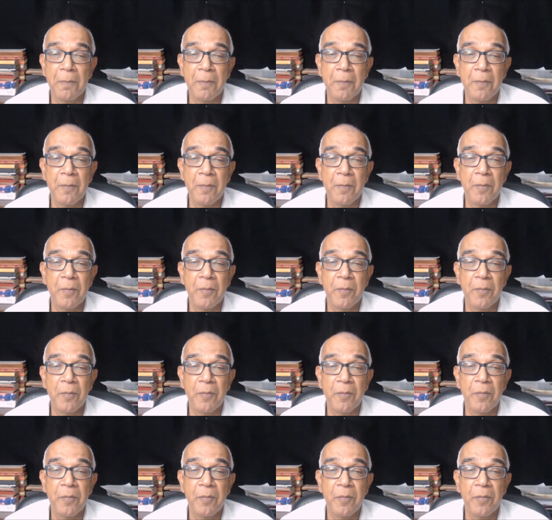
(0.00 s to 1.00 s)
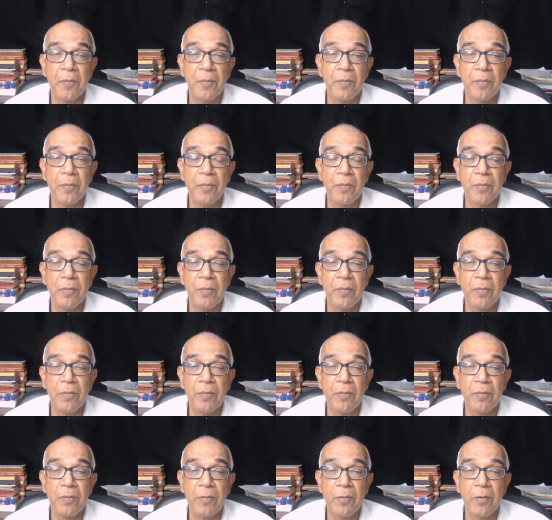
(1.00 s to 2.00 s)

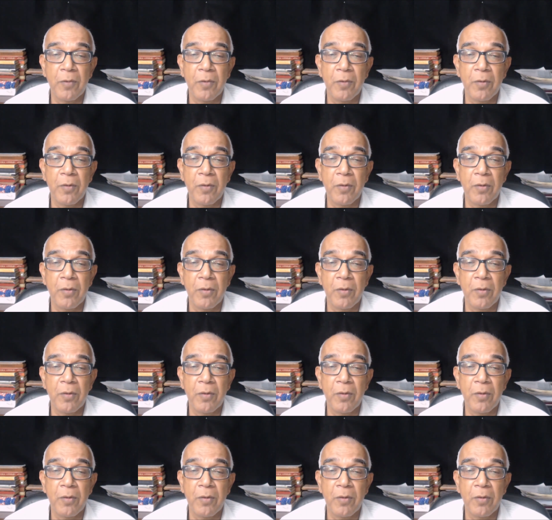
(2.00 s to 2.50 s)
(silence)